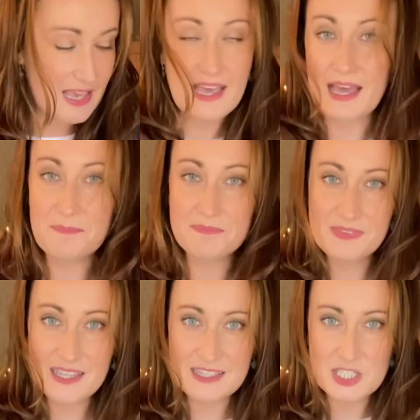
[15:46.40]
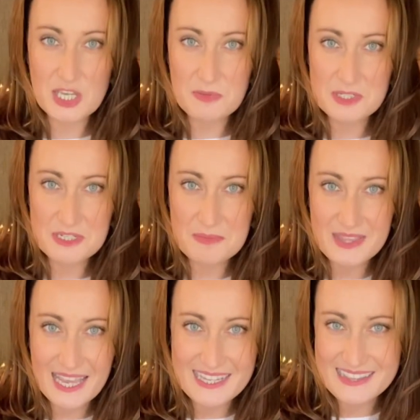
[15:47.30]
to show you what to do with
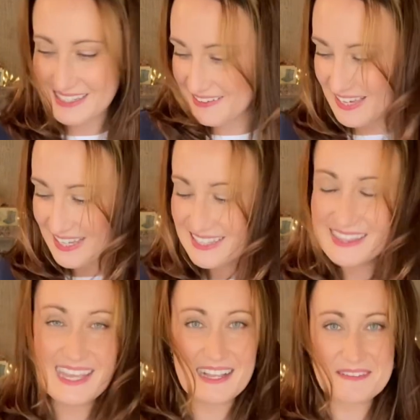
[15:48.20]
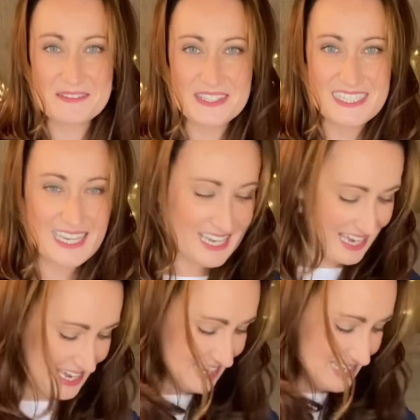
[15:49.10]
next. Okay, thanks for watching,
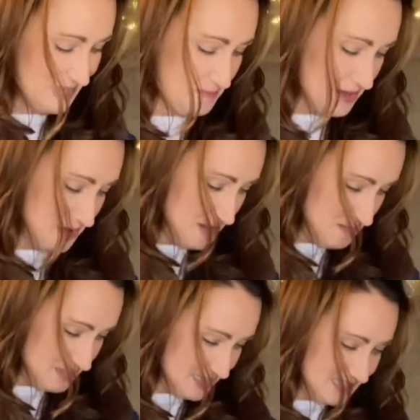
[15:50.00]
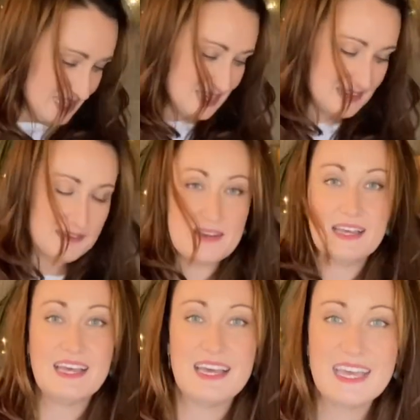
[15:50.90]
and I'll hope to see you
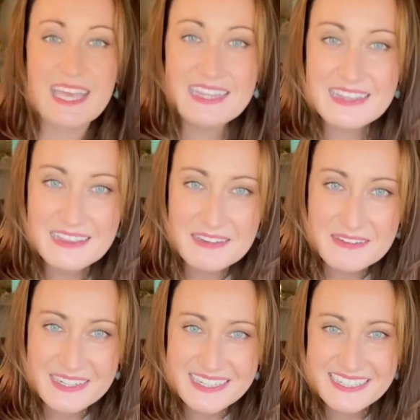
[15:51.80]
again soon.